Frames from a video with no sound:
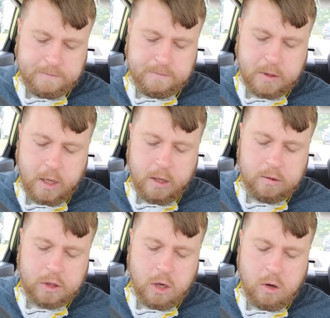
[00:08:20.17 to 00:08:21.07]
Okay,
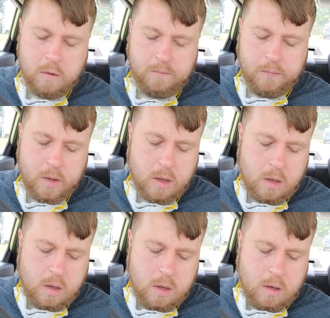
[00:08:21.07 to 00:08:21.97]
so
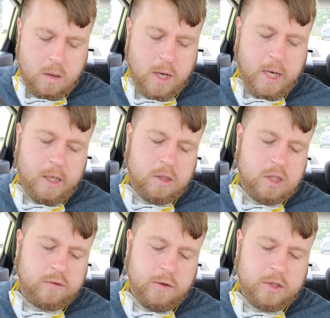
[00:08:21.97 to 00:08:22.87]
I got
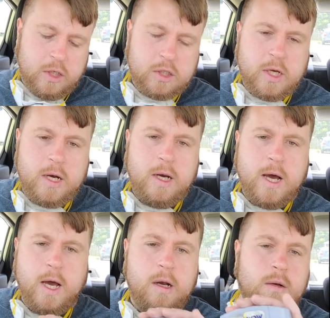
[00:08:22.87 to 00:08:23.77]
this for
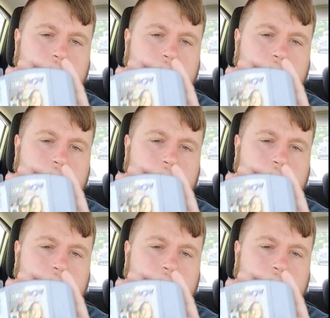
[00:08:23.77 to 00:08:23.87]
$6.99,